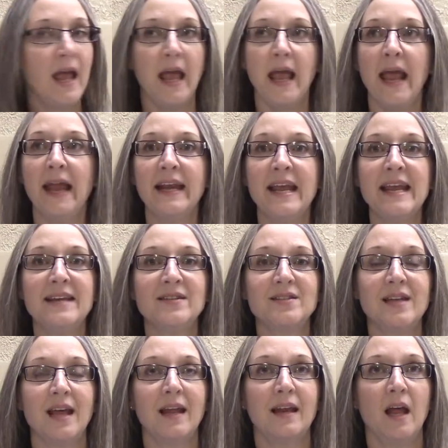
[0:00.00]
And he
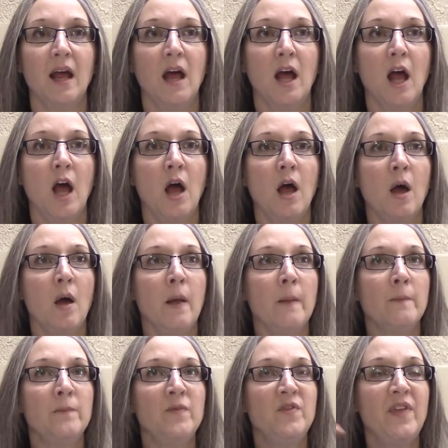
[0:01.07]
said,
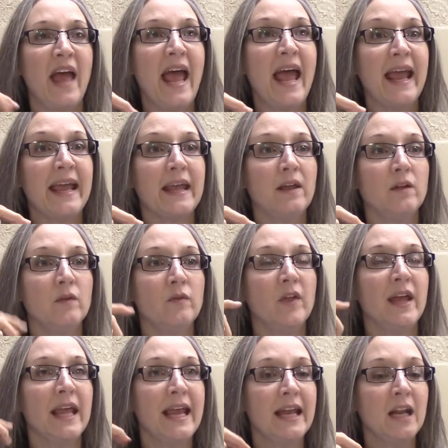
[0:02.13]
the
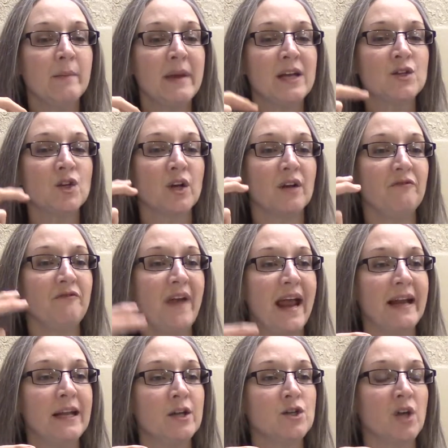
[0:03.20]
enemy took
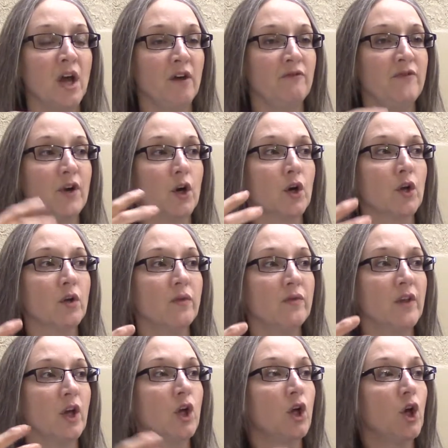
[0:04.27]
advantage of
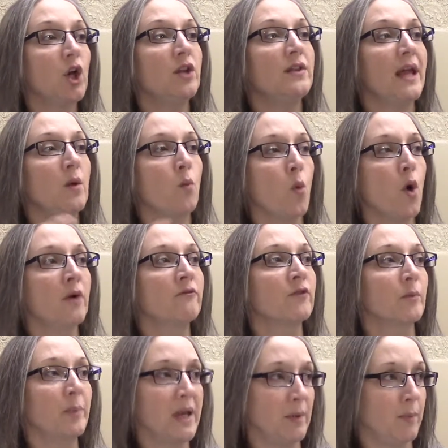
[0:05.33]
the good they want for
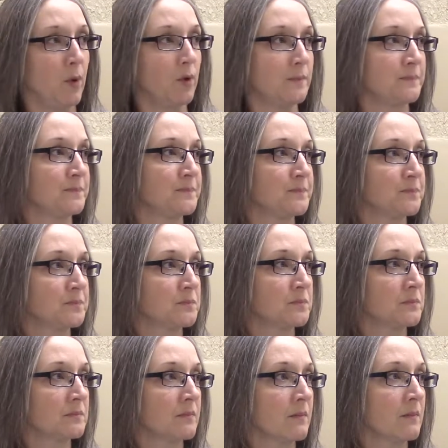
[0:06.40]
people.
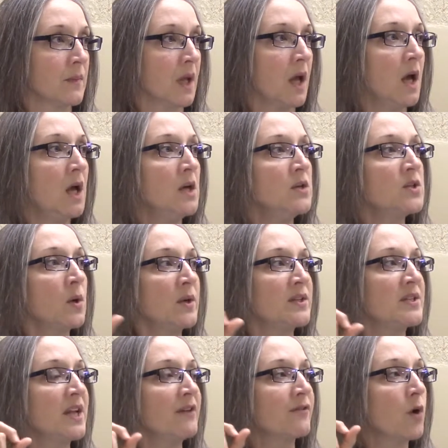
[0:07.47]
So
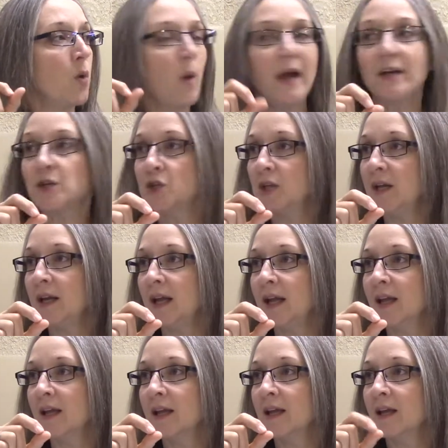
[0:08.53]
instead of
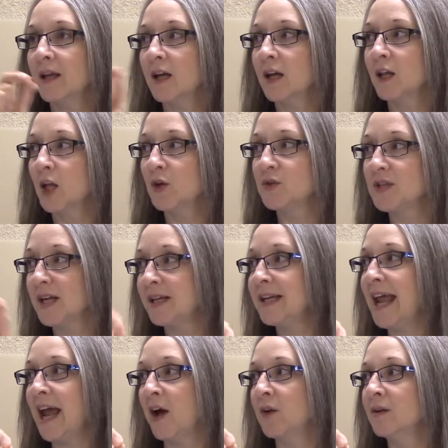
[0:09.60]
questioning closing
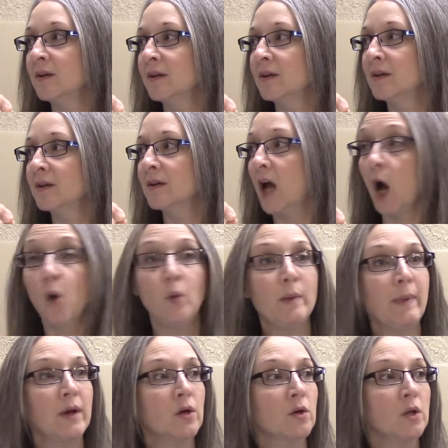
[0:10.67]
down, oh, we
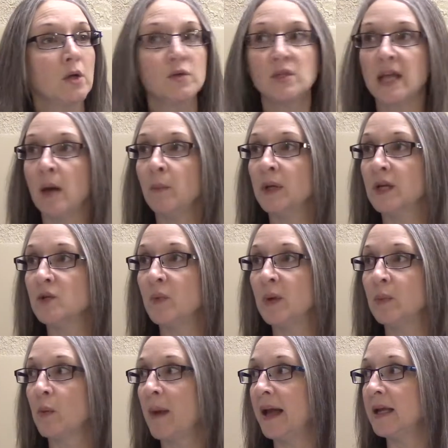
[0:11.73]
better close down because
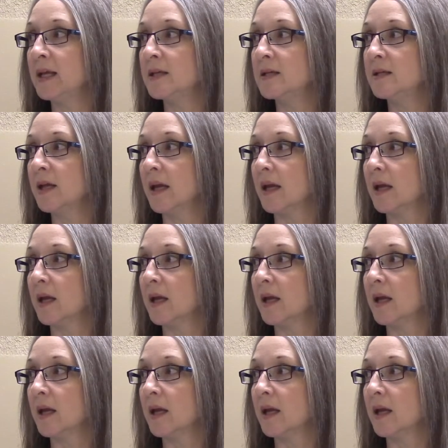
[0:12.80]
people might get sick.